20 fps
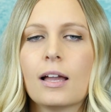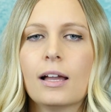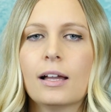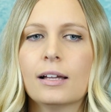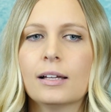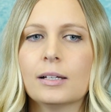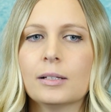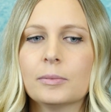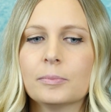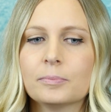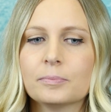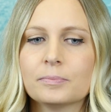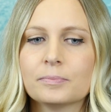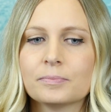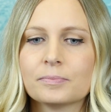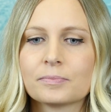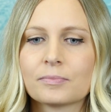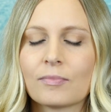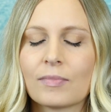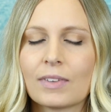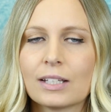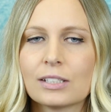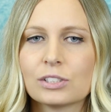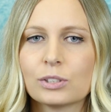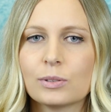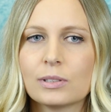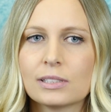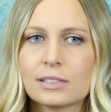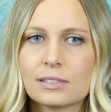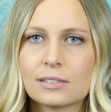Um,
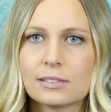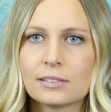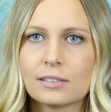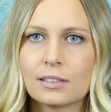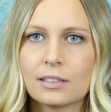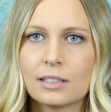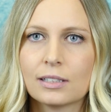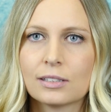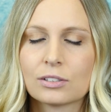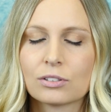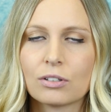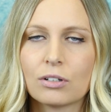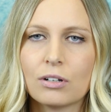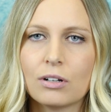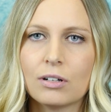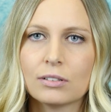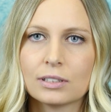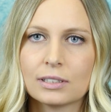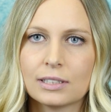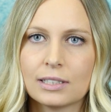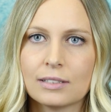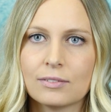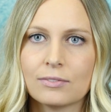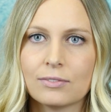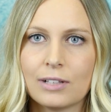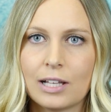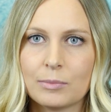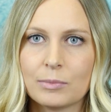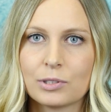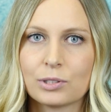so it's it's called an
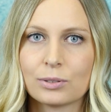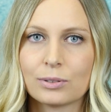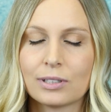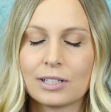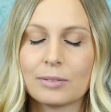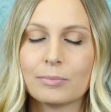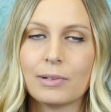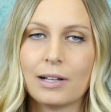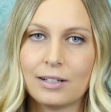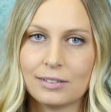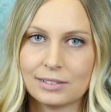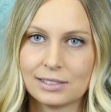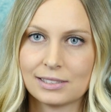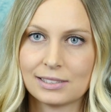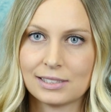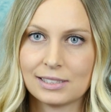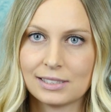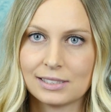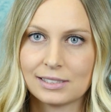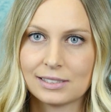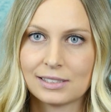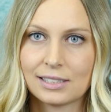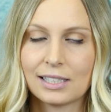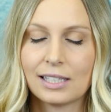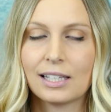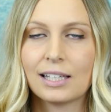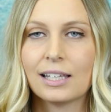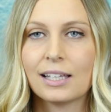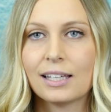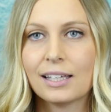inflammatory bowel disease.
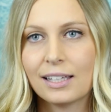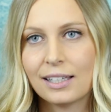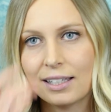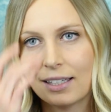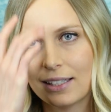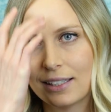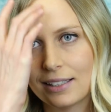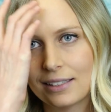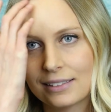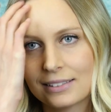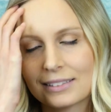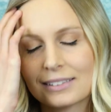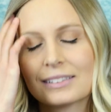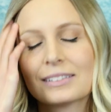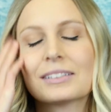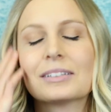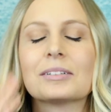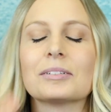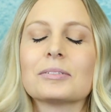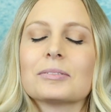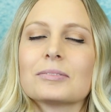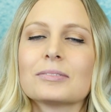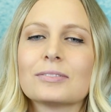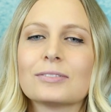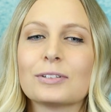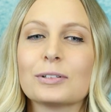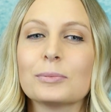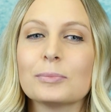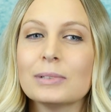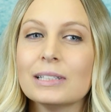And so
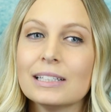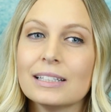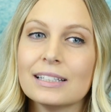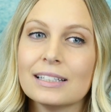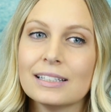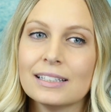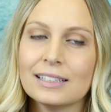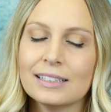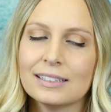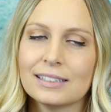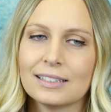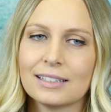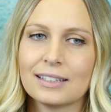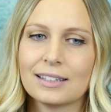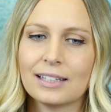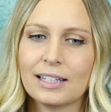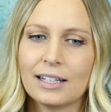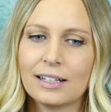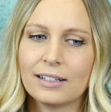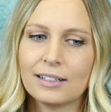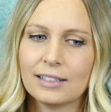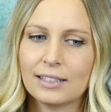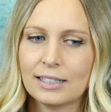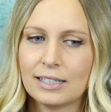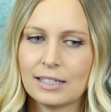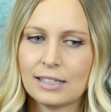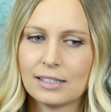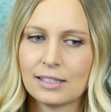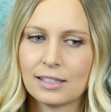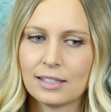for me, the
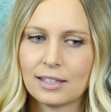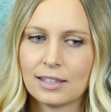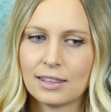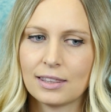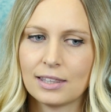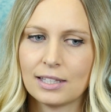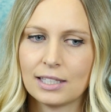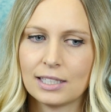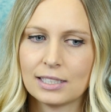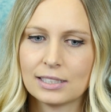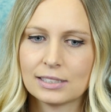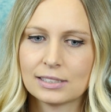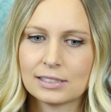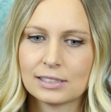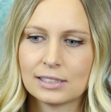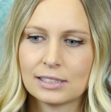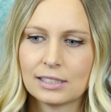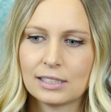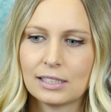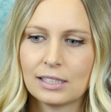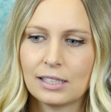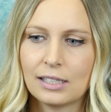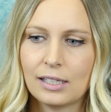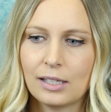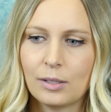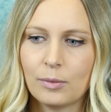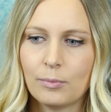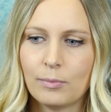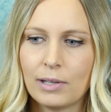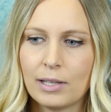area that
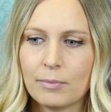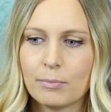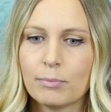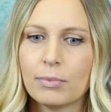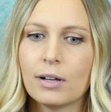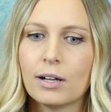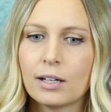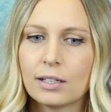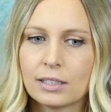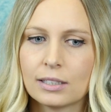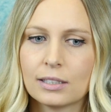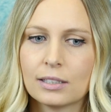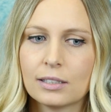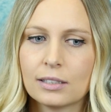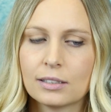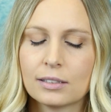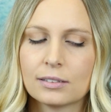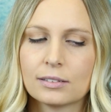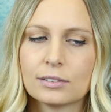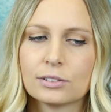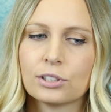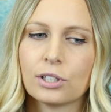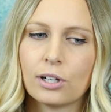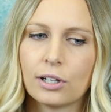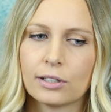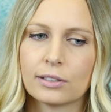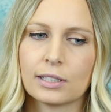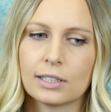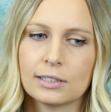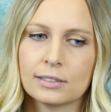my body
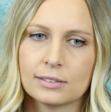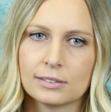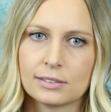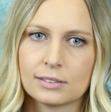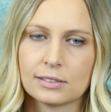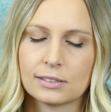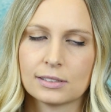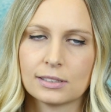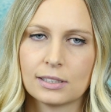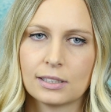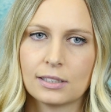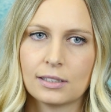targets